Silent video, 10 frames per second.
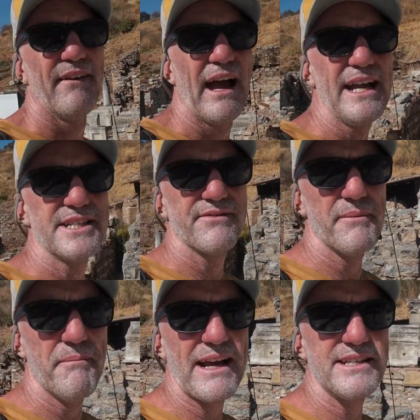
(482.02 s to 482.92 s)
Each of
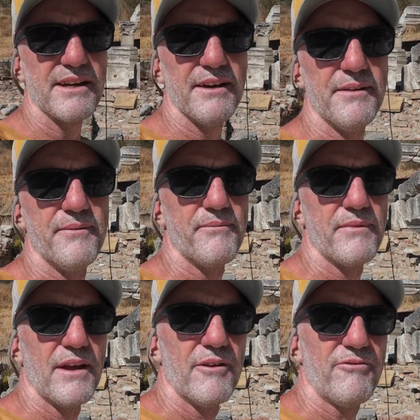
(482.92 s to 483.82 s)
the major
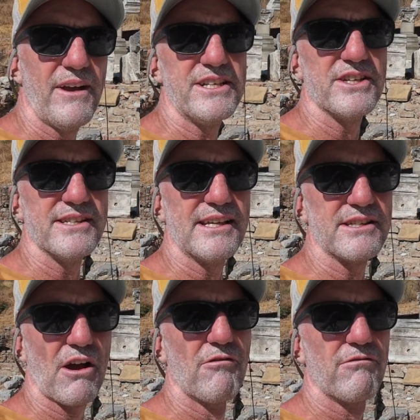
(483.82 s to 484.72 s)
features
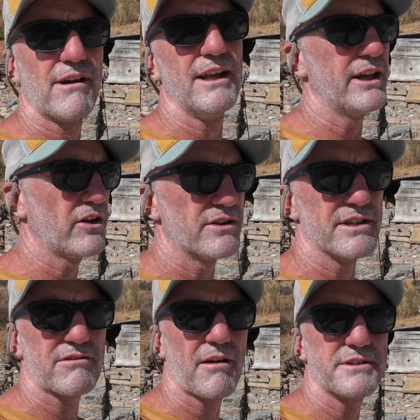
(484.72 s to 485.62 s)
has a really good
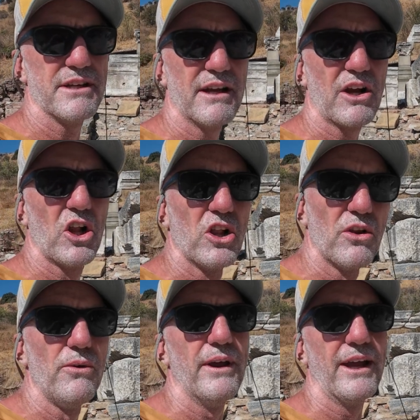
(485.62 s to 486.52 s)
description,
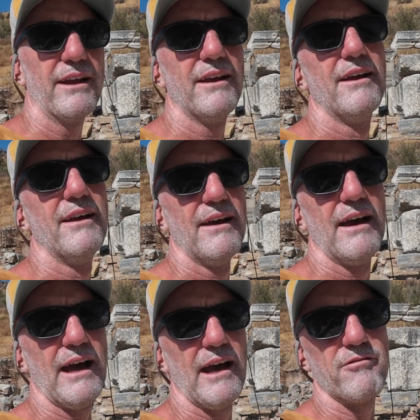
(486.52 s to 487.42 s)
including a